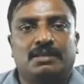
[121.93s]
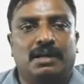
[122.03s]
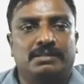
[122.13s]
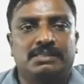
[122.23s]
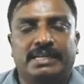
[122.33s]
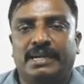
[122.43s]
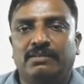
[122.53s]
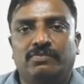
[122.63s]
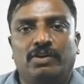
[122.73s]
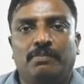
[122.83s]
And
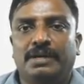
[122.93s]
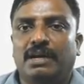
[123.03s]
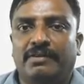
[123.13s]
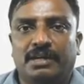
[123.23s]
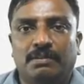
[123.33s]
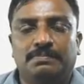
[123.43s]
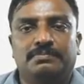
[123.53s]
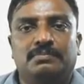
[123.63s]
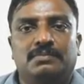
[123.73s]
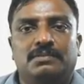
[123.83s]
second, we will be covering up
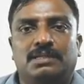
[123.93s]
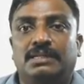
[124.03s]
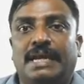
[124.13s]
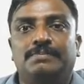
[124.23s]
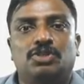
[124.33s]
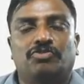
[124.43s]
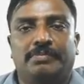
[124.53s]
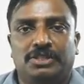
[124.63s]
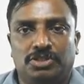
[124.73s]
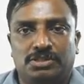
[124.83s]
the types of
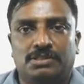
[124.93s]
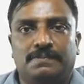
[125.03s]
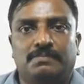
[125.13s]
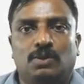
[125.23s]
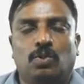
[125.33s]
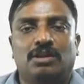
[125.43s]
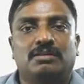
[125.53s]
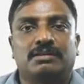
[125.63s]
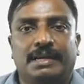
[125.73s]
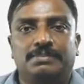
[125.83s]
images. What are
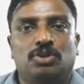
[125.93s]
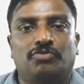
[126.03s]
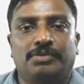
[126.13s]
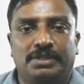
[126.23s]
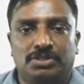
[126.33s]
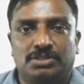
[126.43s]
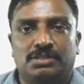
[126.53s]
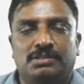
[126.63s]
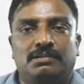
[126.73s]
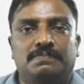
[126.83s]
the types of
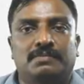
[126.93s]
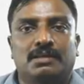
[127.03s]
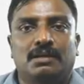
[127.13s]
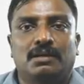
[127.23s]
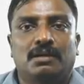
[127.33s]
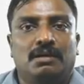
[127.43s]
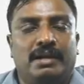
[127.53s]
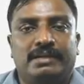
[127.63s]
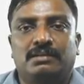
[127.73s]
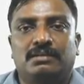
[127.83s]
images?
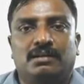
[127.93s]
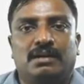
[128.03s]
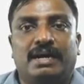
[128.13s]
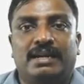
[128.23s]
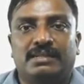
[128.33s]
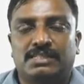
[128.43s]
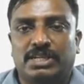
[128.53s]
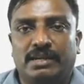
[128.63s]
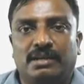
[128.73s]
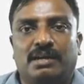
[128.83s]
Like color
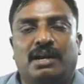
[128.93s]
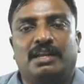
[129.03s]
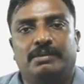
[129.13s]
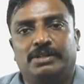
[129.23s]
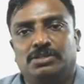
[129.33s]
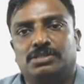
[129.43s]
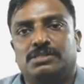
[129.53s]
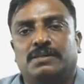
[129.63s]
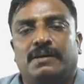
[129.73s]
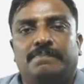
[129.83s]
scale, color
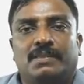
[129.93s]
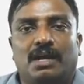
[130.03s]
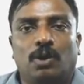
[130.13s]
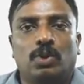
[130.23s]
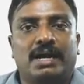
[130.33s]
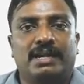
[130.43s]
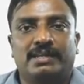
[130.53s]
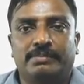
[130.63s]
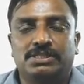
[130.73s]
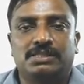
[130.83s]
images, how a color
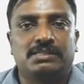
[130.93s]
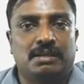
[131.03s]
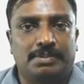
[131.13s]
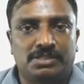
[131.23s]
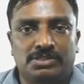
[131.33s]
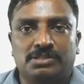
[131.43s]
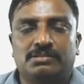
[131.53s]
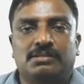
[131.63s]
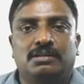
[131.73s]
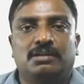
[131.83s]
image is represented,
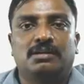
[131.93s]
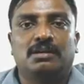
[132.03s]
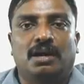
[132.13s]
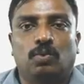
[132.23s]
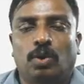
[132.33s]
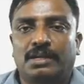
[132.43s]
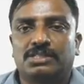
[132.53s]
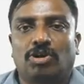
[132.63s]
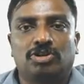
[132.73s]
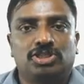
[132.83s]
and what
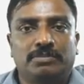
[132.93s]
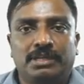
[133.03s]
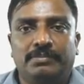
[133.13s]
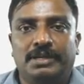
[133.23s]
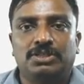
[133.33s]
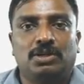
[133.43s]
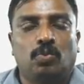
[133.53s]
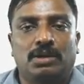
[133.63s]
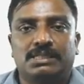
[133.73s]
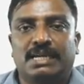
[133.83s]
is RGB image and
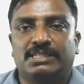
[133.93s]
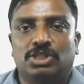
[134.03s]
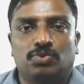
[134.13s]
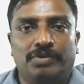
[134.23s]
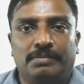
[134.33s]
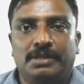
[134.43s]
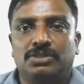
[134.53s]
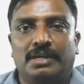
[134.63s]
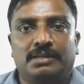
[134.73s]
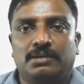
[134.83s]
what is HSV image,
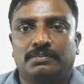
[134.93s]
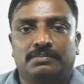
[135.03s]
like,